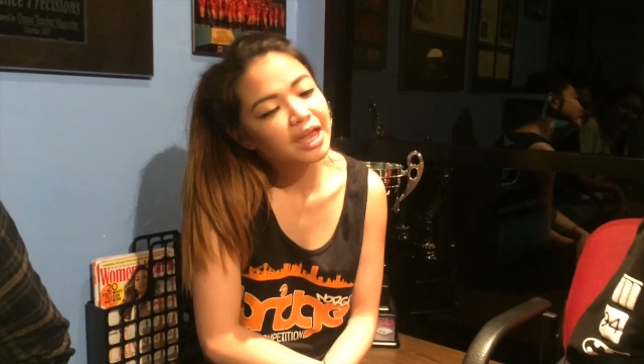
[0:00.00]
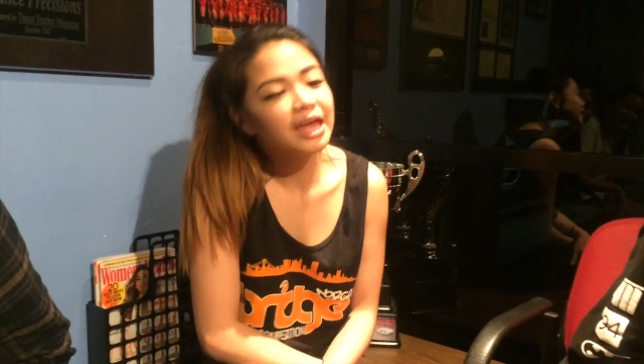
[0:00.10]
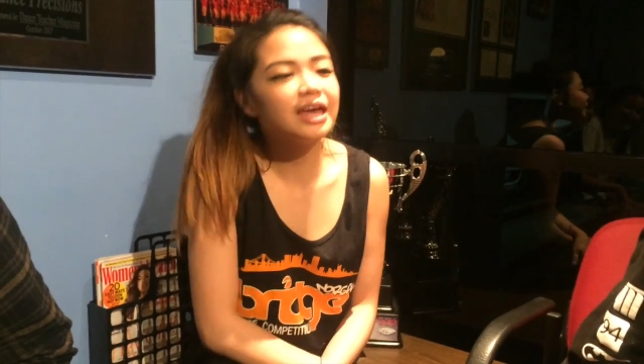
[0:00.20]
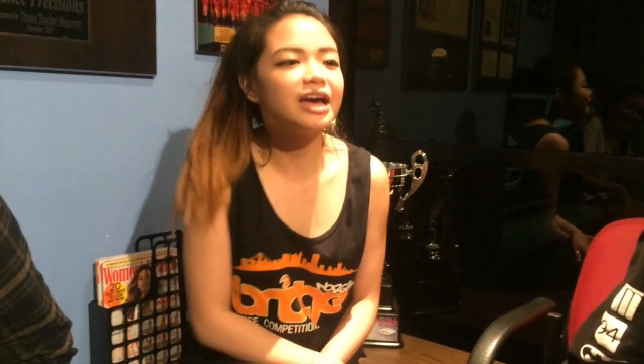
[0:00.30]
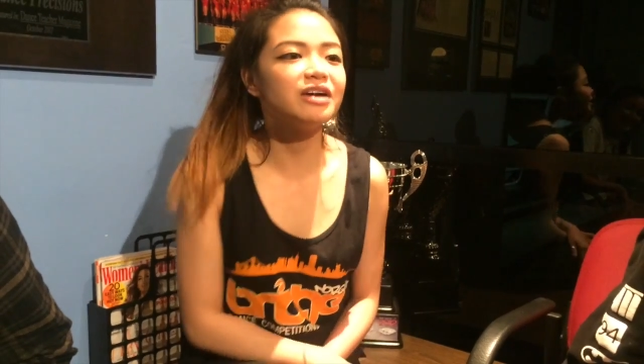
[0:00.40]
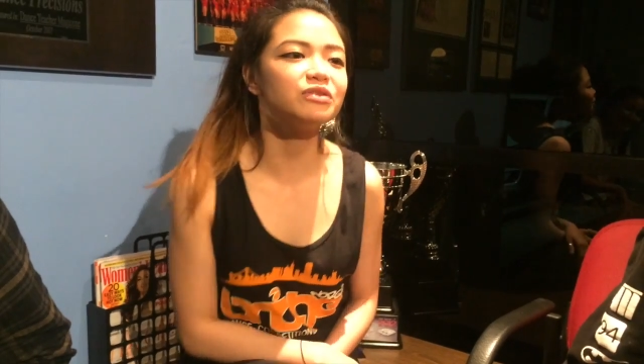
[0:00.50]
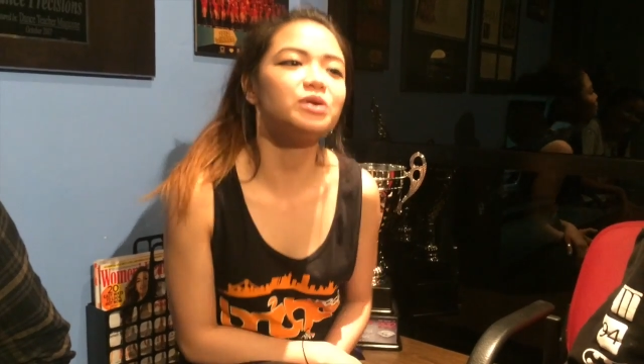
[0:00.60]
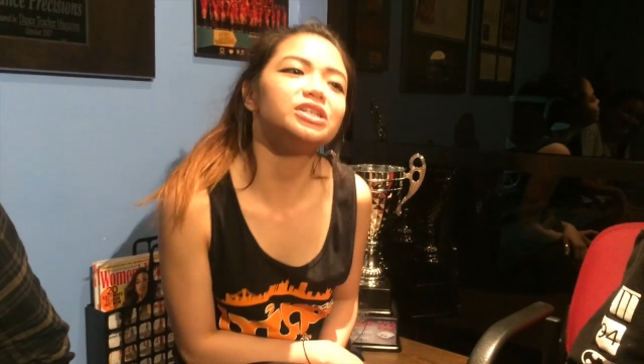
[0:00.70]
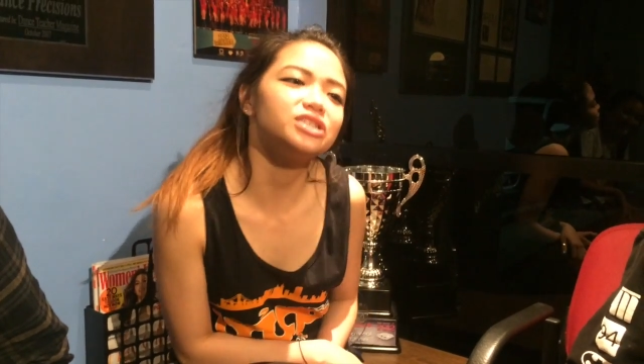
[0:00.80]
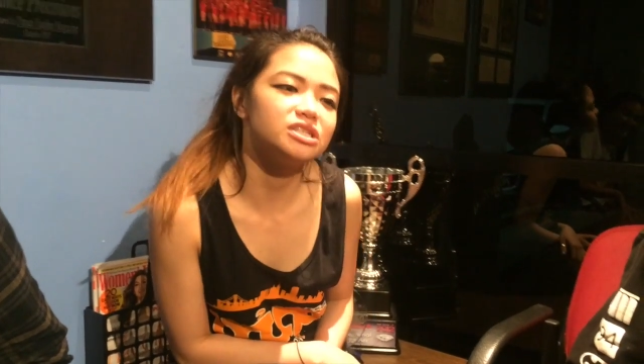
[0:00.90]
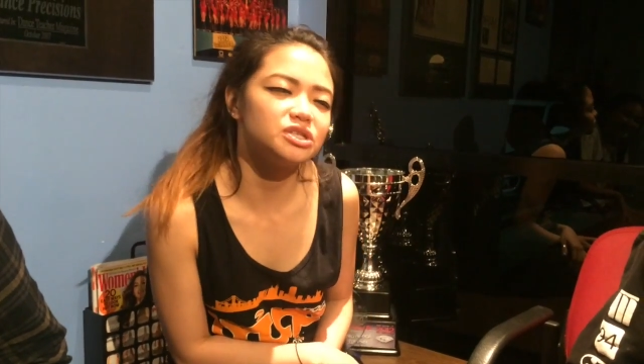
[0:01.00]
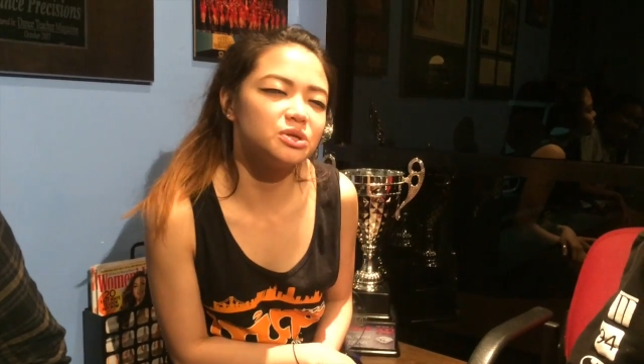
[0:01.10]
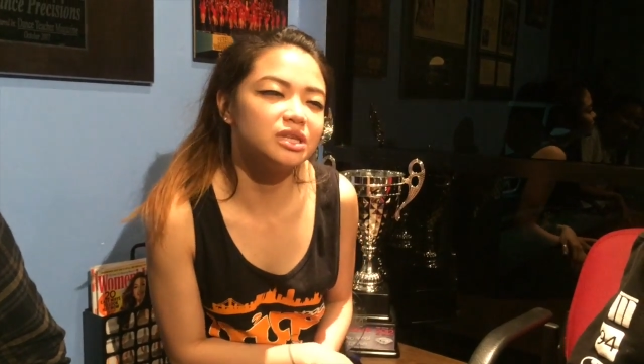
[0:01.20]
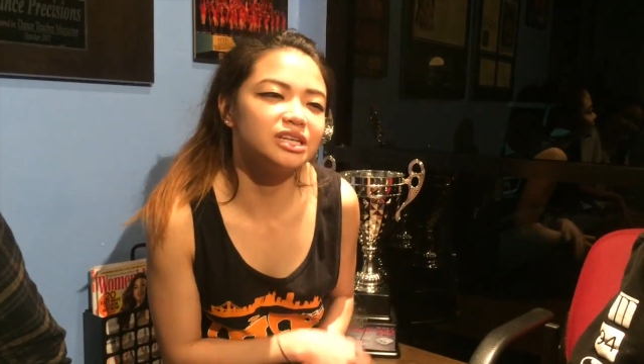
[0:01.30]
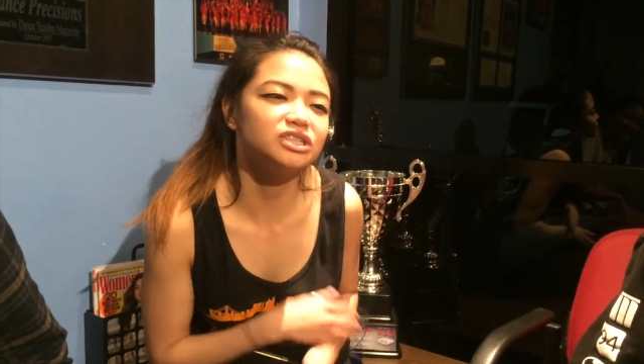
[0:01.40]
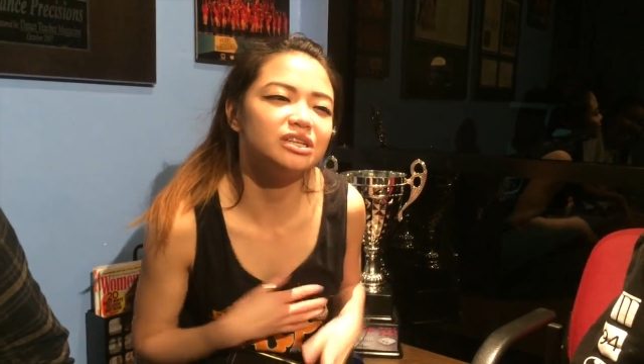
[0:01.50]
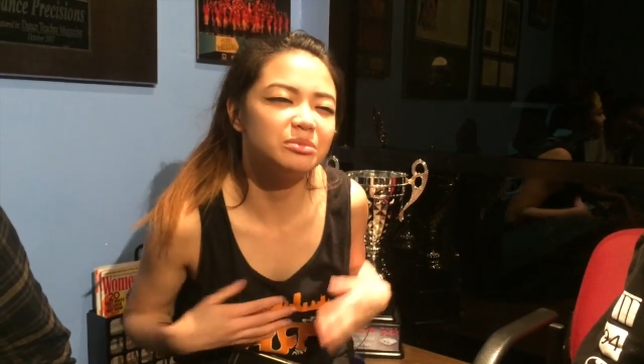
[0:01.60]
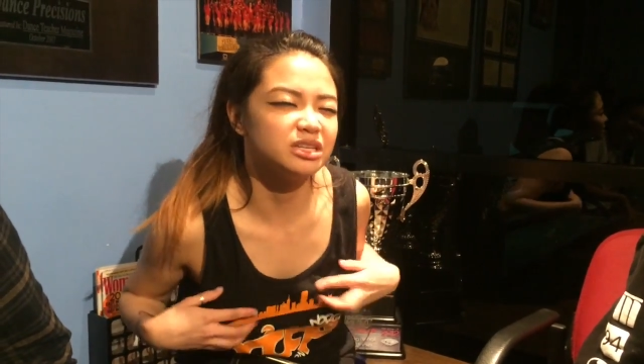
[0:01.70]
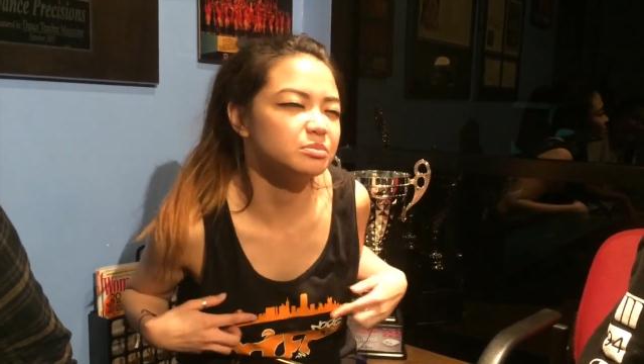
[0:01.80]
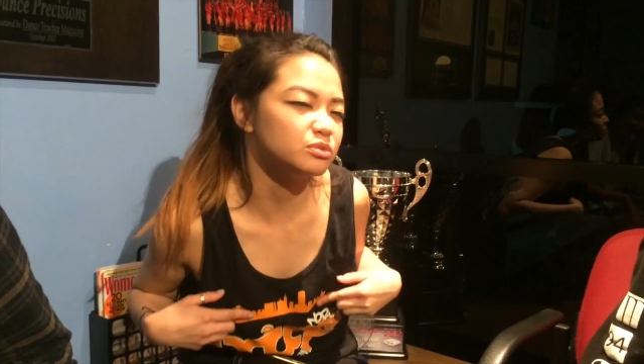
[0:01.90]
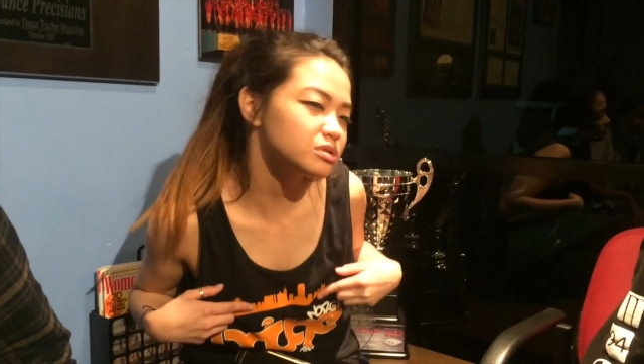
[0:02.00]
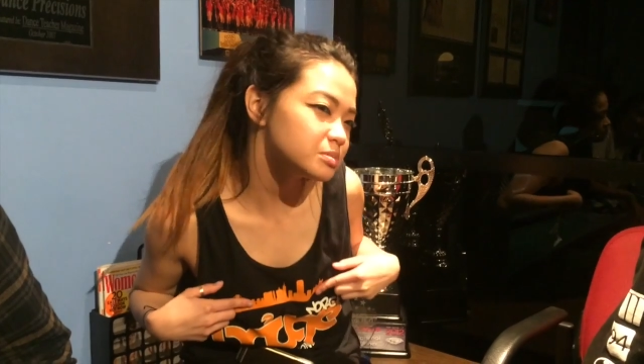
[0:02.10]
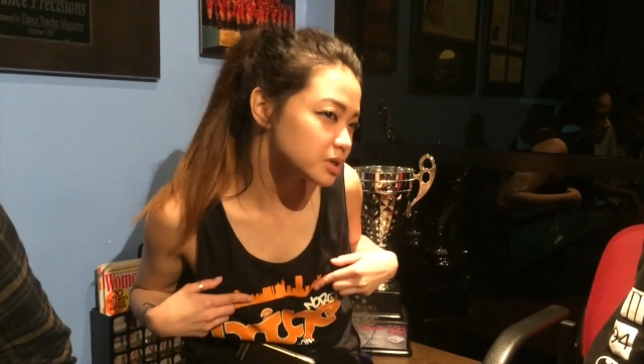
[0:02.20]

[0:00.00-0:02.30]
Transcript: Hey, I have a question. Do you think I should get my nipples